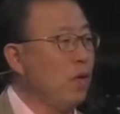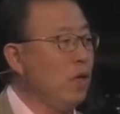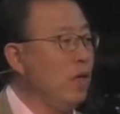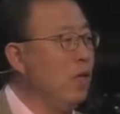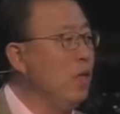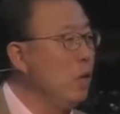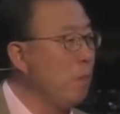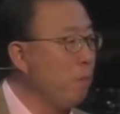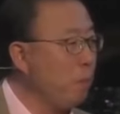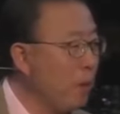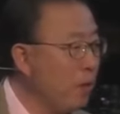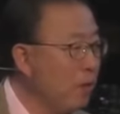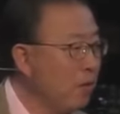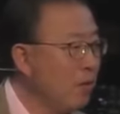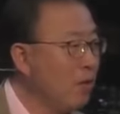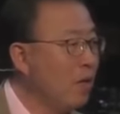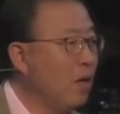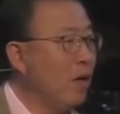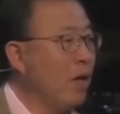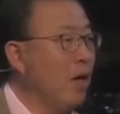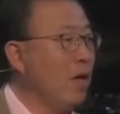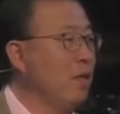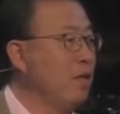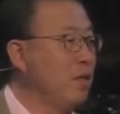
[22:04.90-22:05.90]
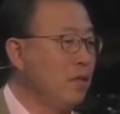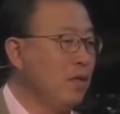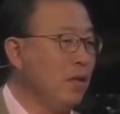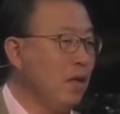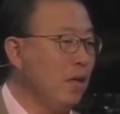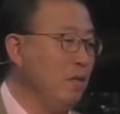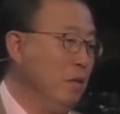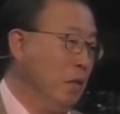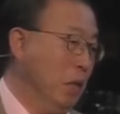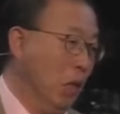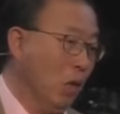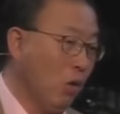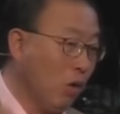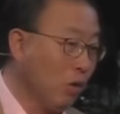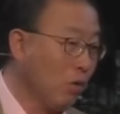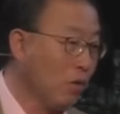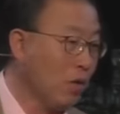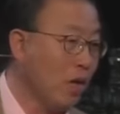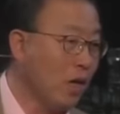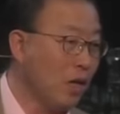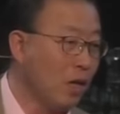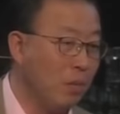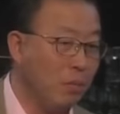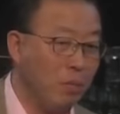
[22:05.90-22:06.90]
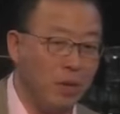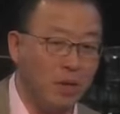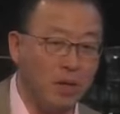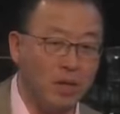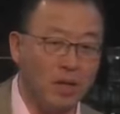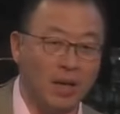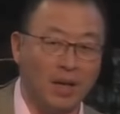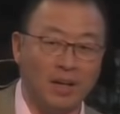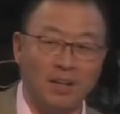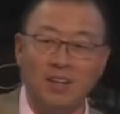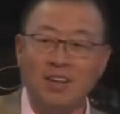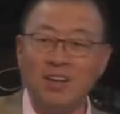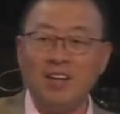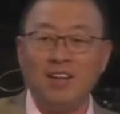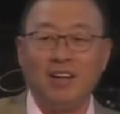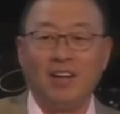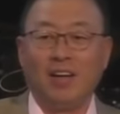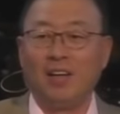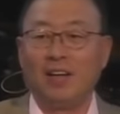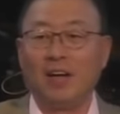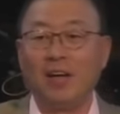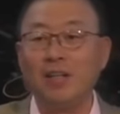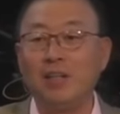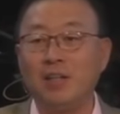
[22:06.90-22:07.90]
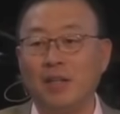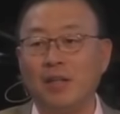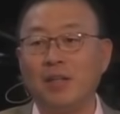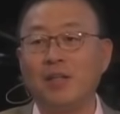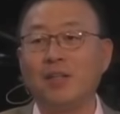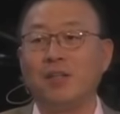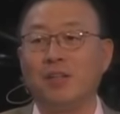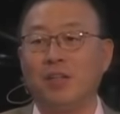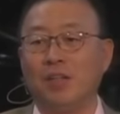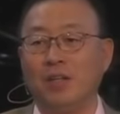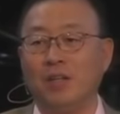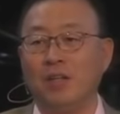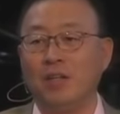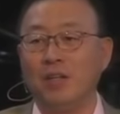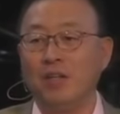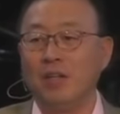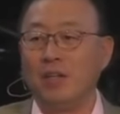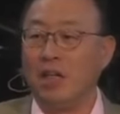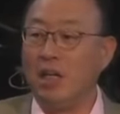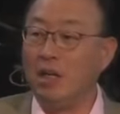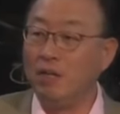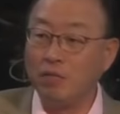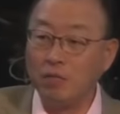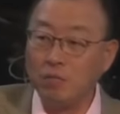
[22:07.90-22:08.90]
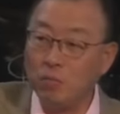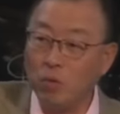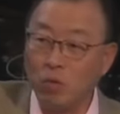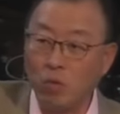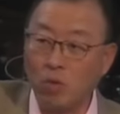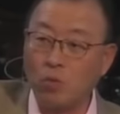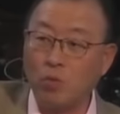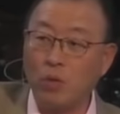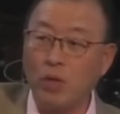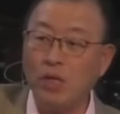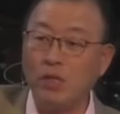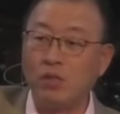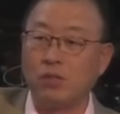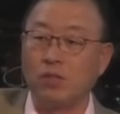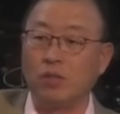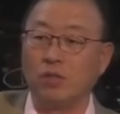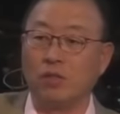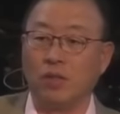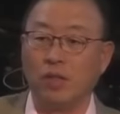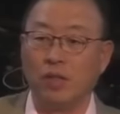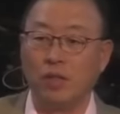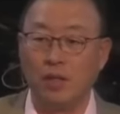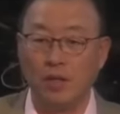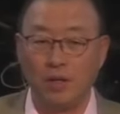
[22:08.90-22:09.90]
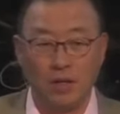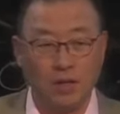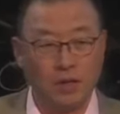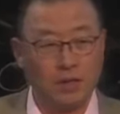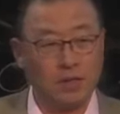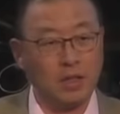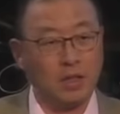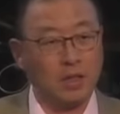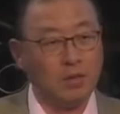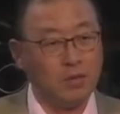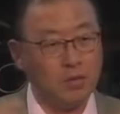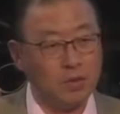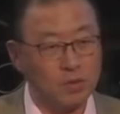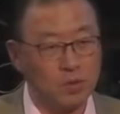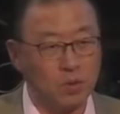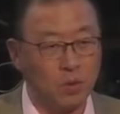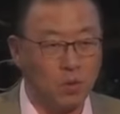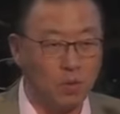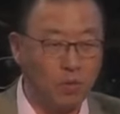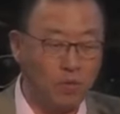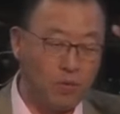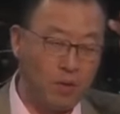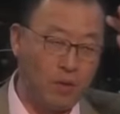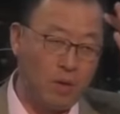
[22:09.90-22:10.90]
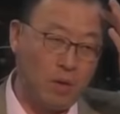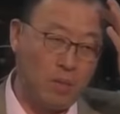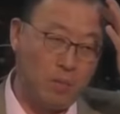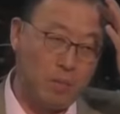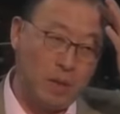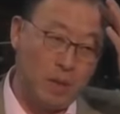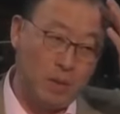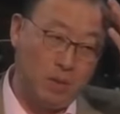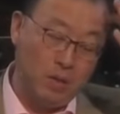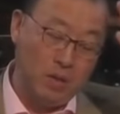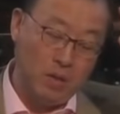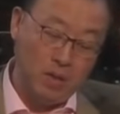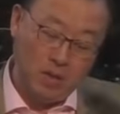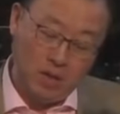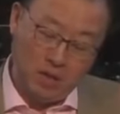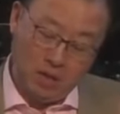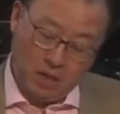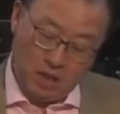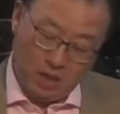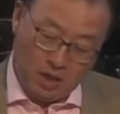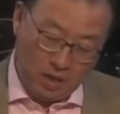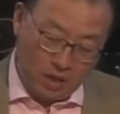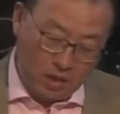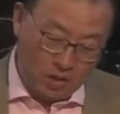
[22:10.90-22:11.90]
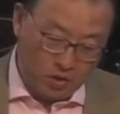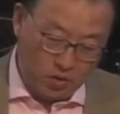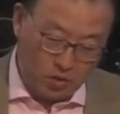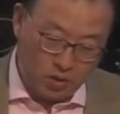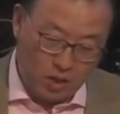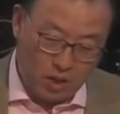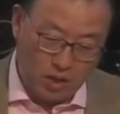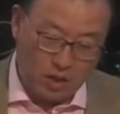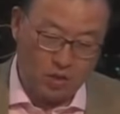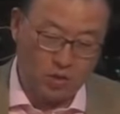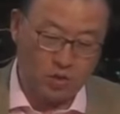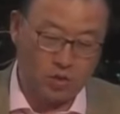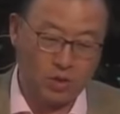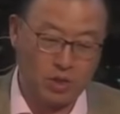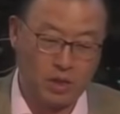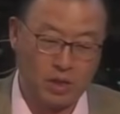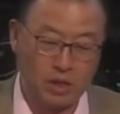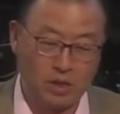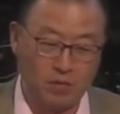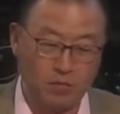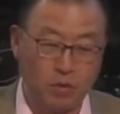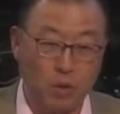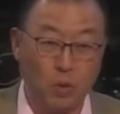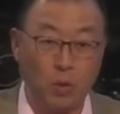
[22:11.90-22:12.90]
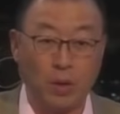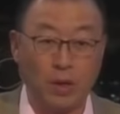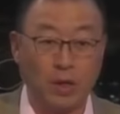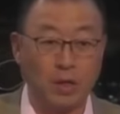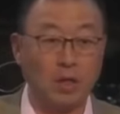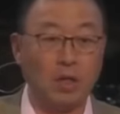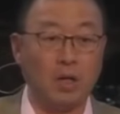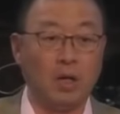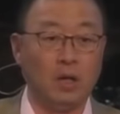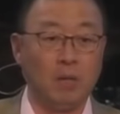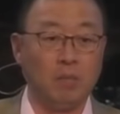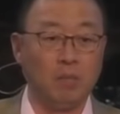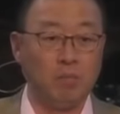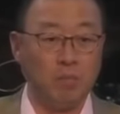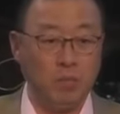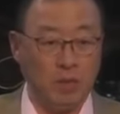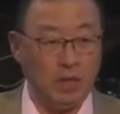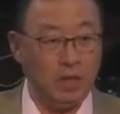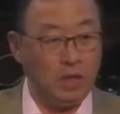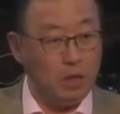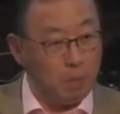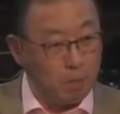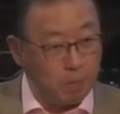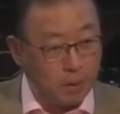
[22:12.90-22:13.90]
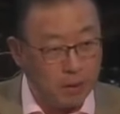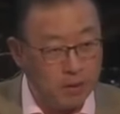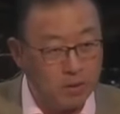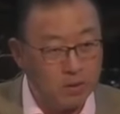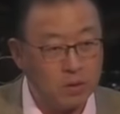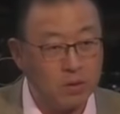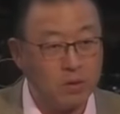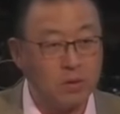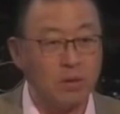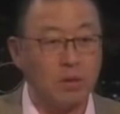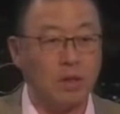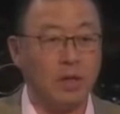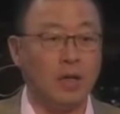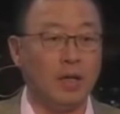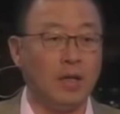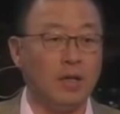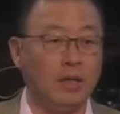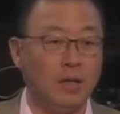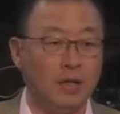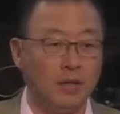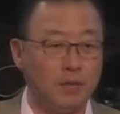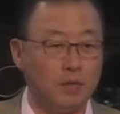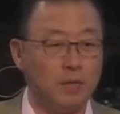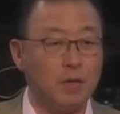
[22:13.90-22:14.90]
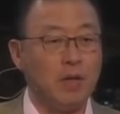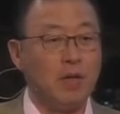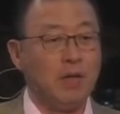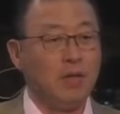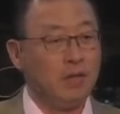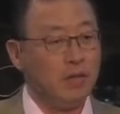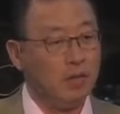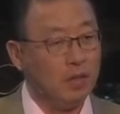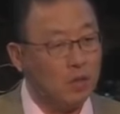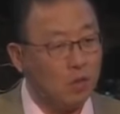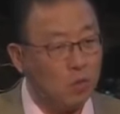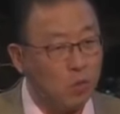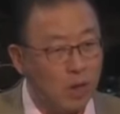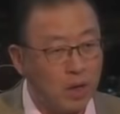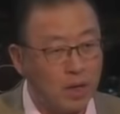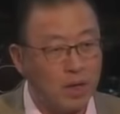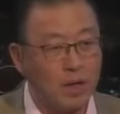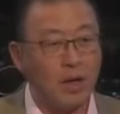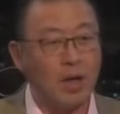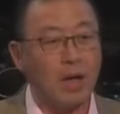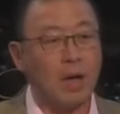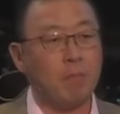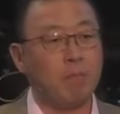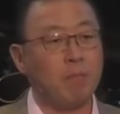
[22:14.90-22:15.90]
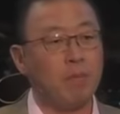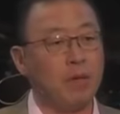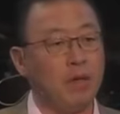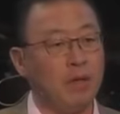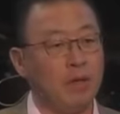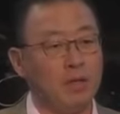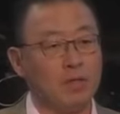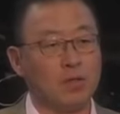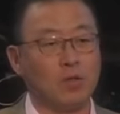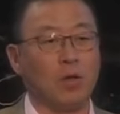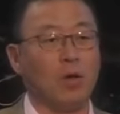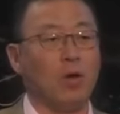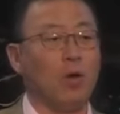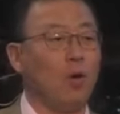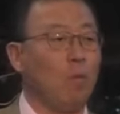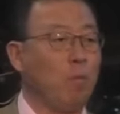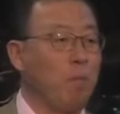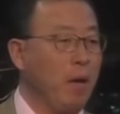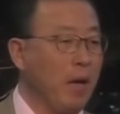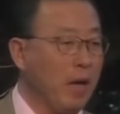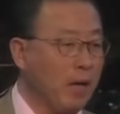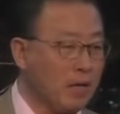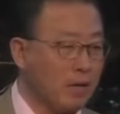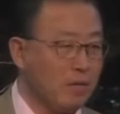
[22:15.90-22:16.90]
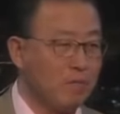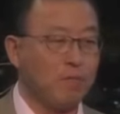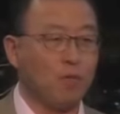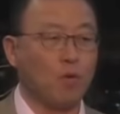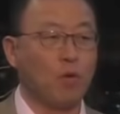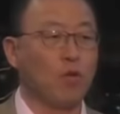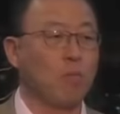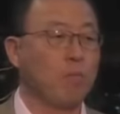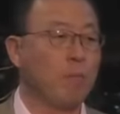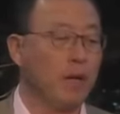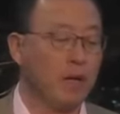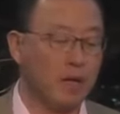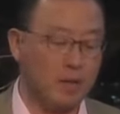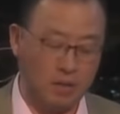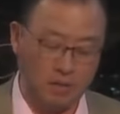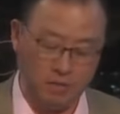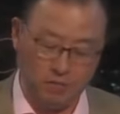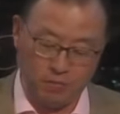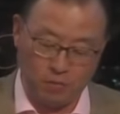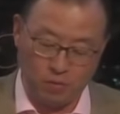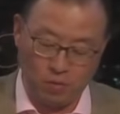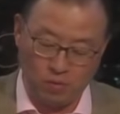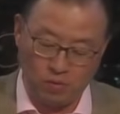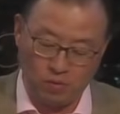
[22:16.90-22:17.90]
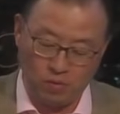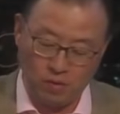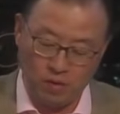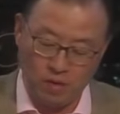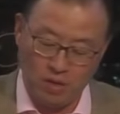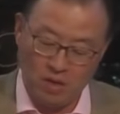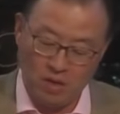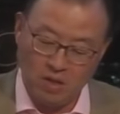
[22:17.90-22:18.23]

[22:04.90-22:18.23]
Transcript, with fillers: independent, you know, autonomy and, and identity. Even more recently, there had kind of this whole thing about uh, Scottish kind of going um, independent, and it didn't quite happen, and it's all back and forth, back and forth.